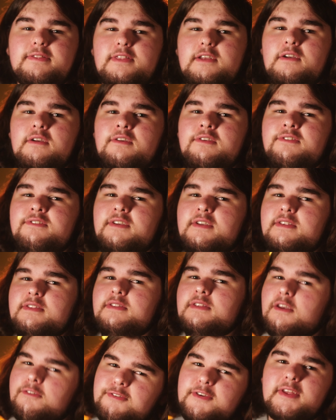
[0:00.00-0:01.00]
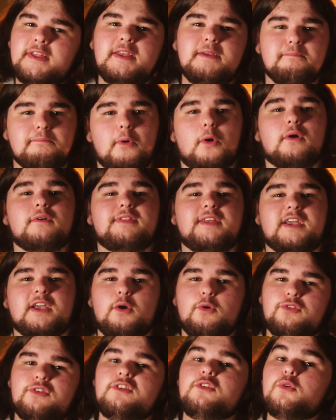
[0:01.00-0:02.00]
there is significantly more that
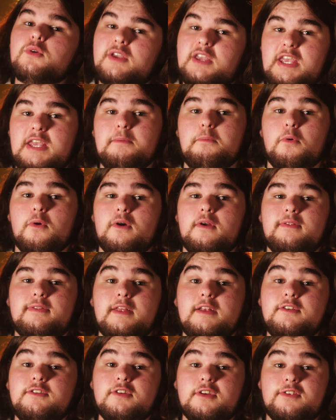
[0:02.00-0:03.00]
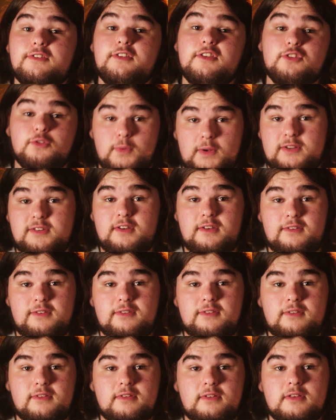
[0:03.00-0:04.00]
goes into a keyboard than just the
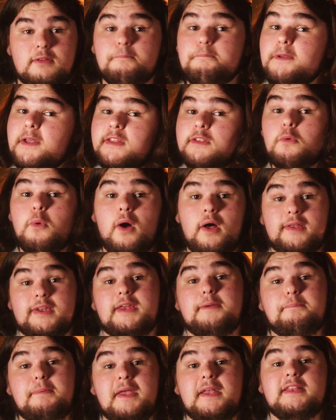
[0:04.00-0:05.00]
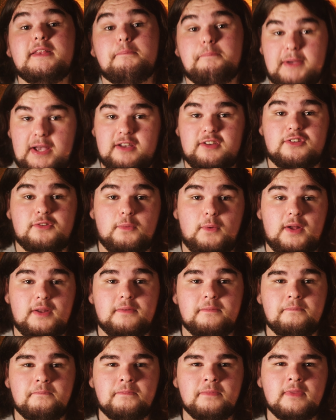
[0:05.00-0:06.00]
switches, the build quality being the biggest
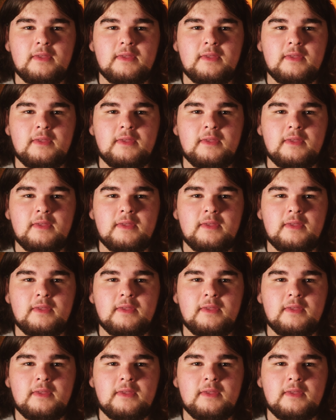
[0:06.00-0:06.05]
one,